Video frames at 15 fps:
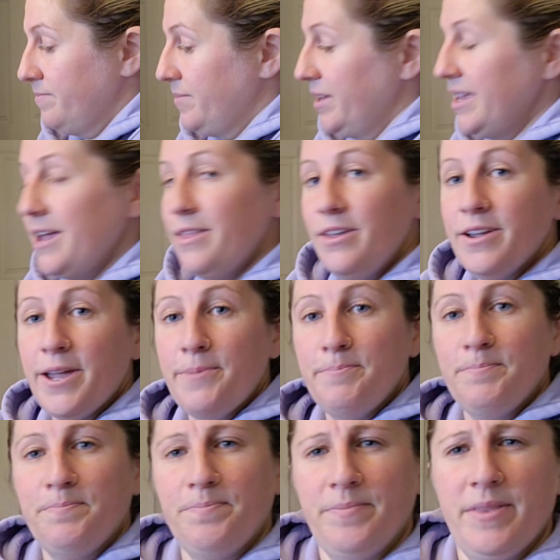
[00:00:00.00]
But yeah, look at,
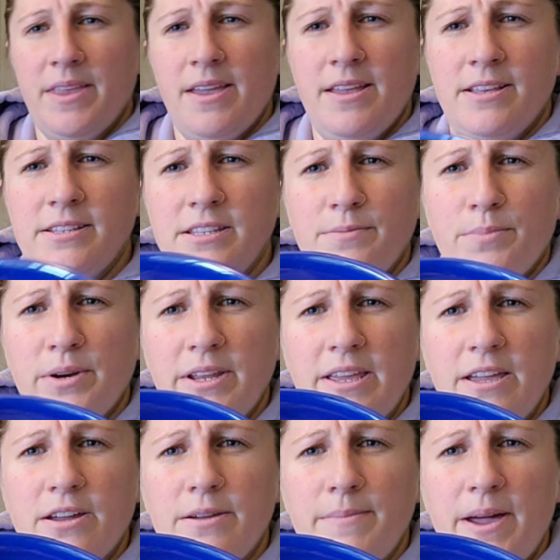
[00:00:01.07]
it's a
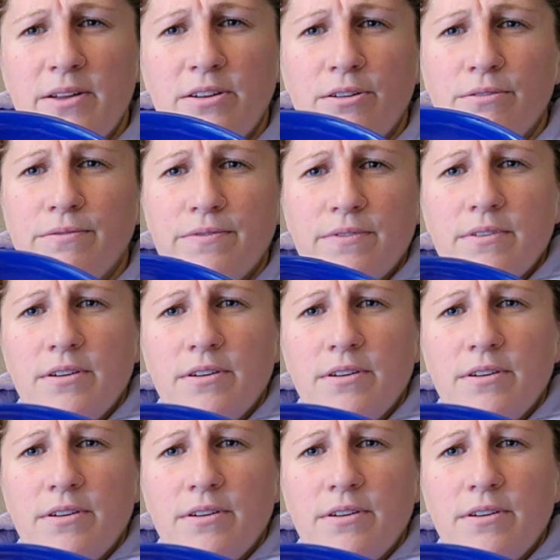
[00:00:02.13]
pretty good amount of